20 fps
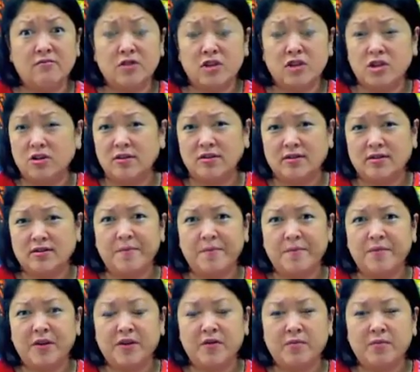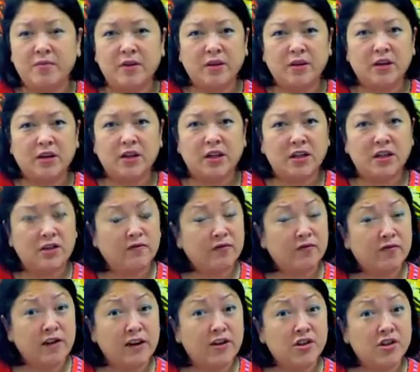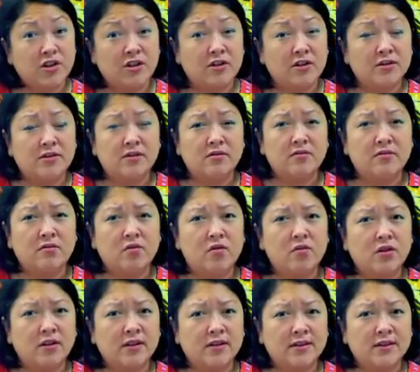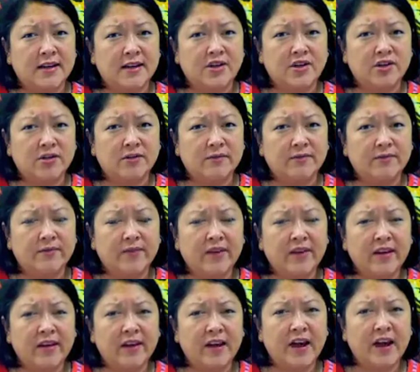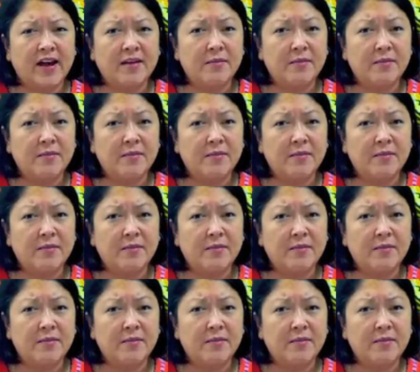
reduce their ability to function as an organisation and a